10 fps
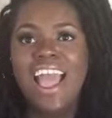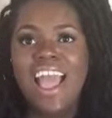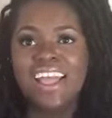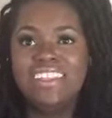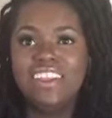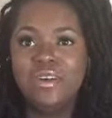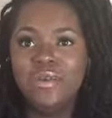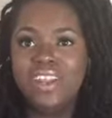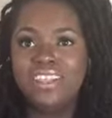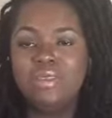I don't
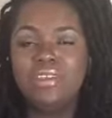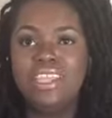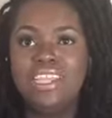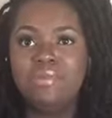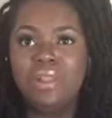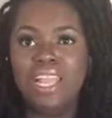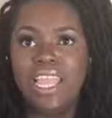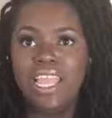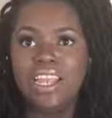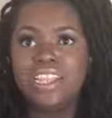want it to be this plain